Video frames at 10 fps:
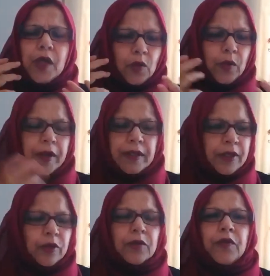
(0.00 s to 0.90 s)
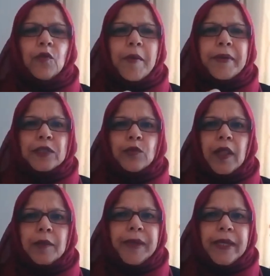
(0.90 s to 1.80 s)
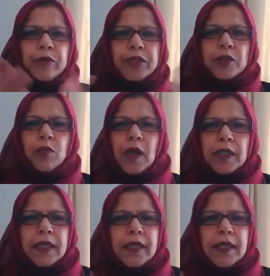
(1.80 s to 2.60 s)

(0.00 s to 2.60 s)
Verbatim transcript: when you know for women's well-being which is what